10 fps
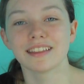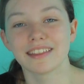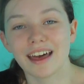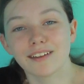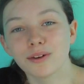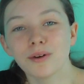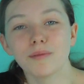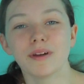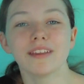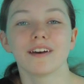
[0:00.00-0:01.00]
That
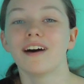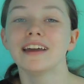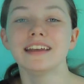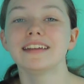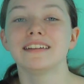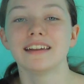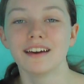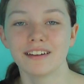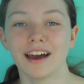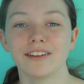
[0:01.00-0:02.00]
taught me that I needed to
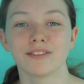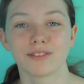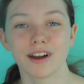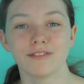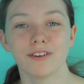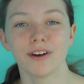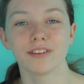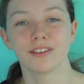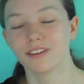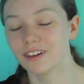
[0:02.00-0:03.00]
learn how to write
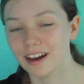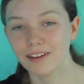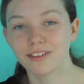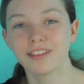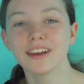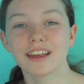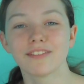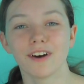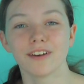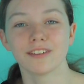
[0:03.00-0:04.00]
faster and how to think
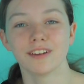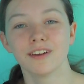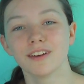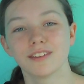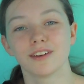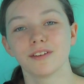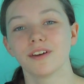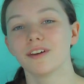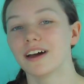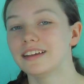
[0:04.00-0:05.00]
faster so
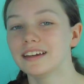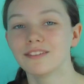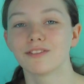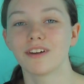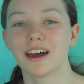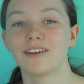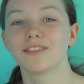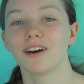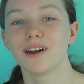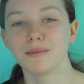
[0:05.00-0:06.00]
that I didn't run out
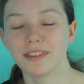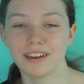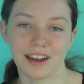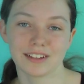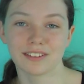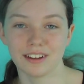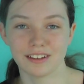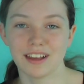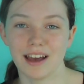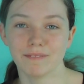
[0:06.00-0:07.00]
of time in the actual
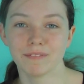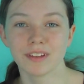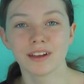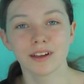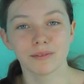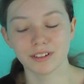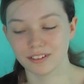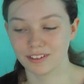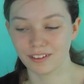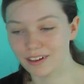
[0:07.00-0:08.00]
exam,
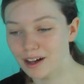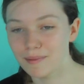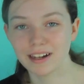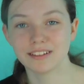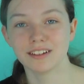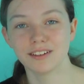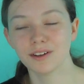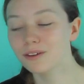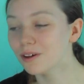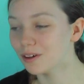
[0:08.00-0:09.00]
which is something I managed to
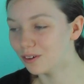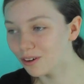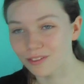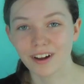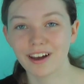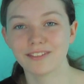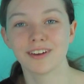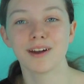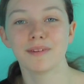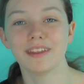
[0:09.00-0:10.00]
do, not run out of
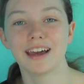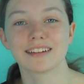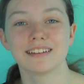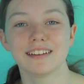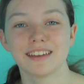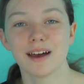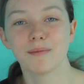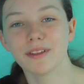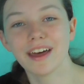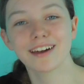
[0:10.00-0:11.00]
time in the actual
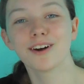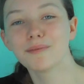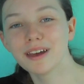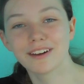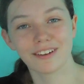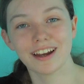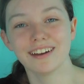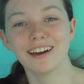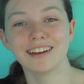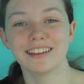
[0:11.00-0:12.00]
exam, and that got me a
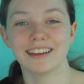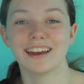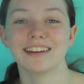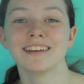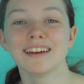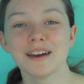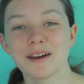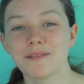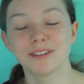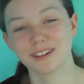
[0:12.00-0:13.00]
grade 9 in the end,
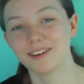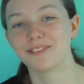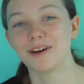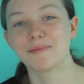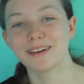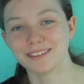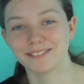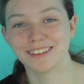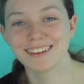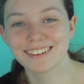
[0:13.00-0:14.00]
which I was very
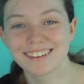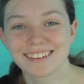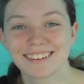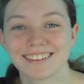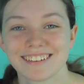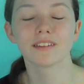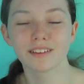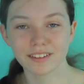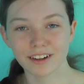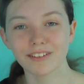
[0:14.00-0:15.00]
pleased with.
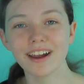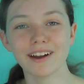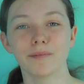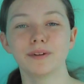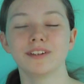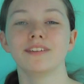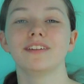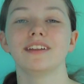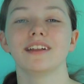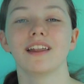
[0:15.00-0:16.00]
So it's a great
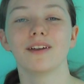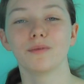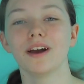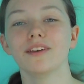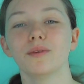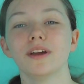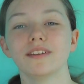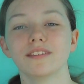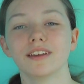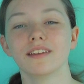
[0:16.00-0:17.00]
opportunity to learn where your
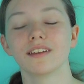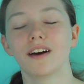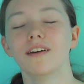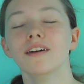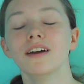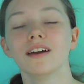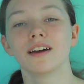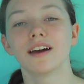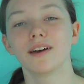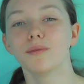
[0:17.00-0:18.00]
weaknesses are
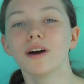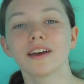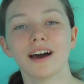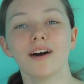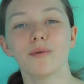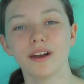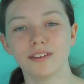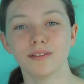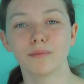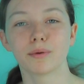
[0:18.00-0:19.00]
and work out a way
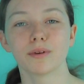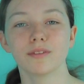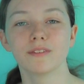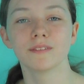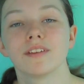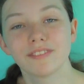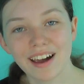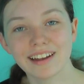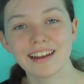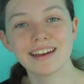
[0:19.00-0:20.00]
to improve.
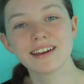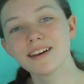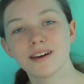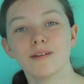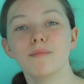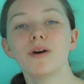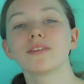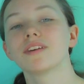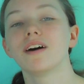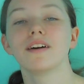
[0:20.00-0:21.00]
Finally,
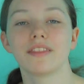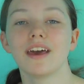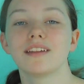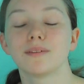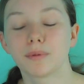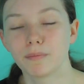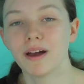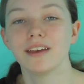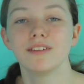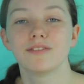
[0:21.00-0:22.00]
mocks are there to
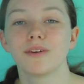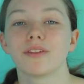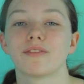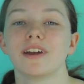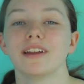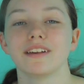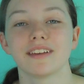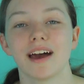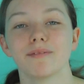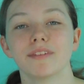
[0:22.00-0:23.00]
prepare you for the real
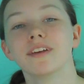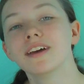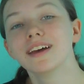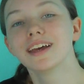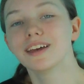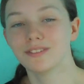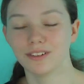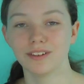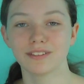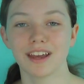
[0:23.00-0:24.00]
exams. If
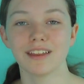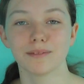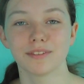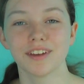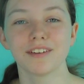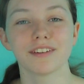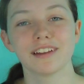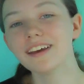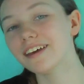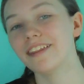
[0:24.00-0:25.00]
you do take them
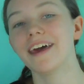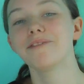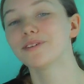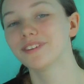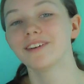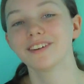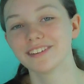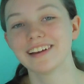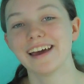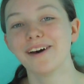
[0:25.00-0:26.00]
seriously, they will
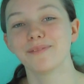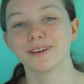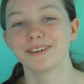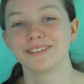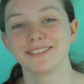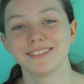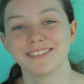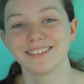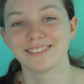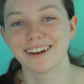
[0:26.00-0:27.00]
seriously help you.
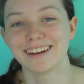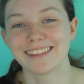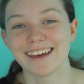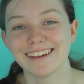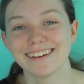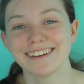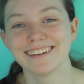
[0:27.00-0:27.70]
See what I did there?